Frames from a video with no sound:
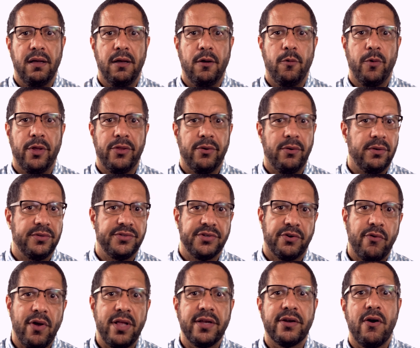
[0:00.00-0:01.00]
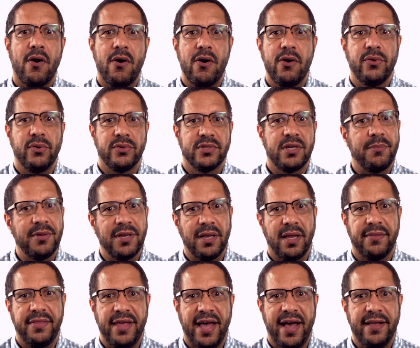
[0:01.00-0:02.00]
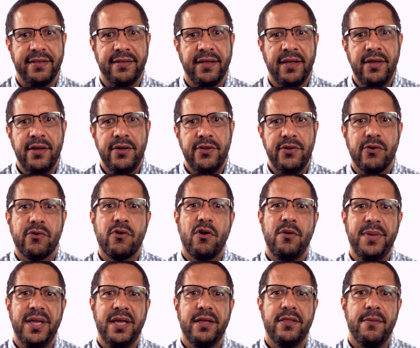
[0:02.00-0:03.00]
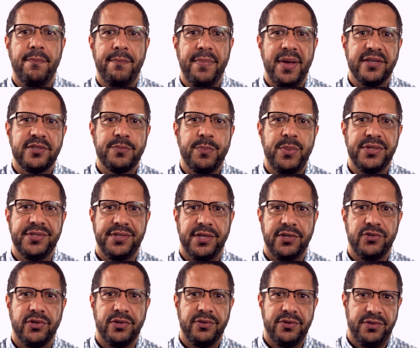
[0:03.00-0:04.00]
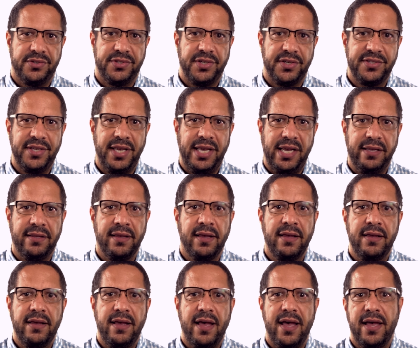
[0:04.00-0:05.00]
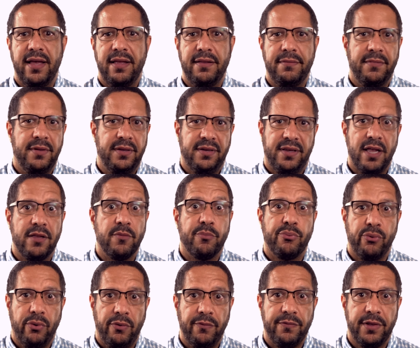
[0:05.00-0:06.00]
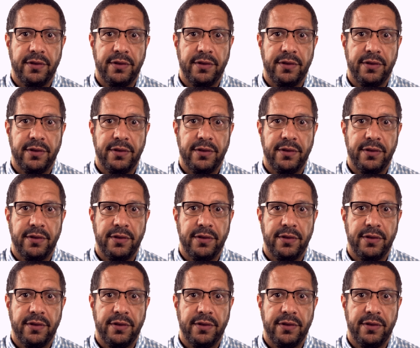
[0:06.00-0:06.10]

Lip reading: whether it's a credit card or something like that, you're going to be in the best position to succeed and get approved.